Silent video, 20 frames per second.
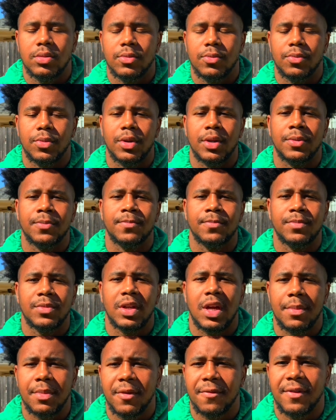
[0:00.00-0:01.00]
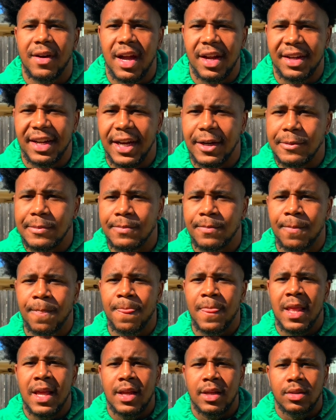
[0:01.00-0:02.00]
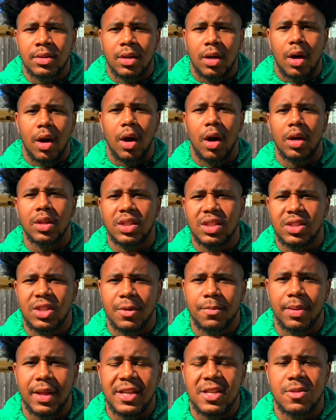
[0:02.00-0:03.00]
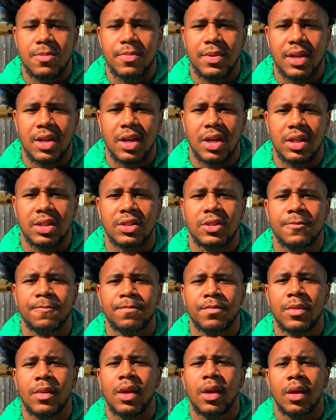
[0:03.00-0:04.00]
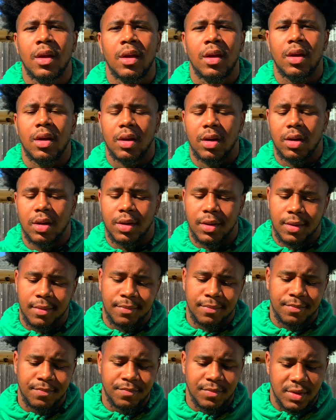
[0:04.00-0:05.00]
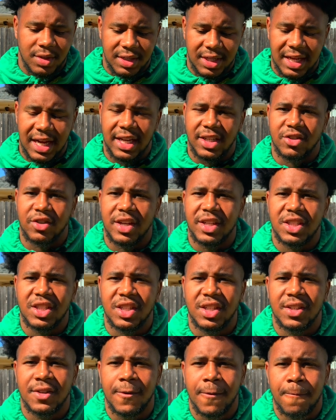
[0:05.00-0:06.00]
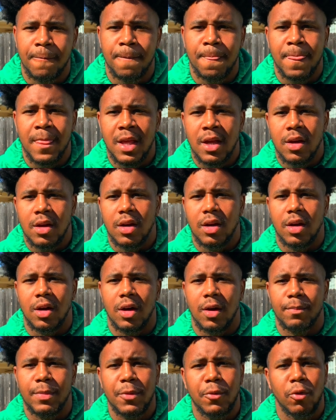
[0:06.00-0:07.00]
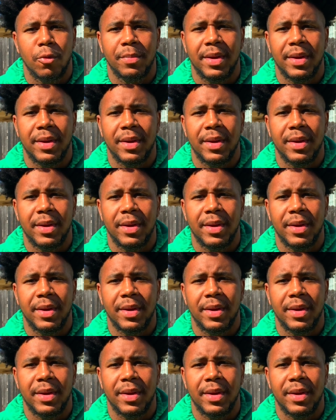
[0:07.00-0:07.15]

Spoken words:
Well, come to find out, all this took place because dehydration, people were